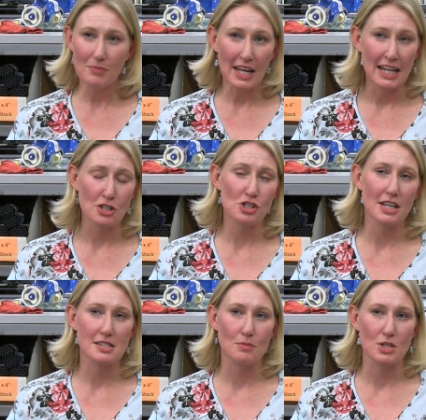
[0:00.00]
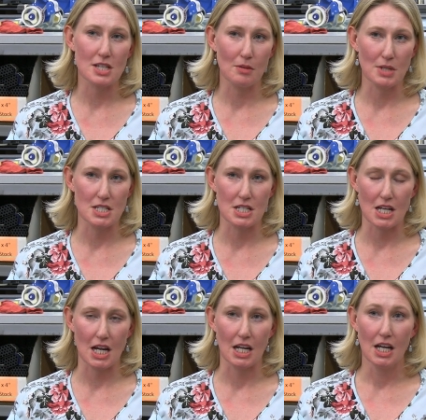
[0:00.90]
I actually had someone tell me
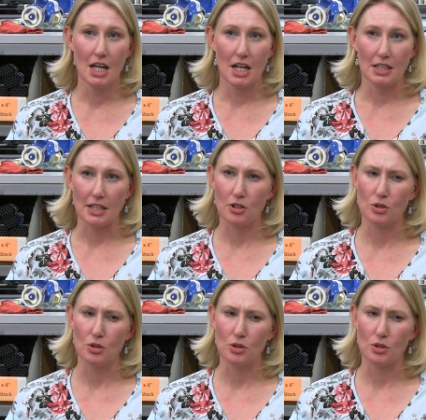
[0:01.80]
today, like,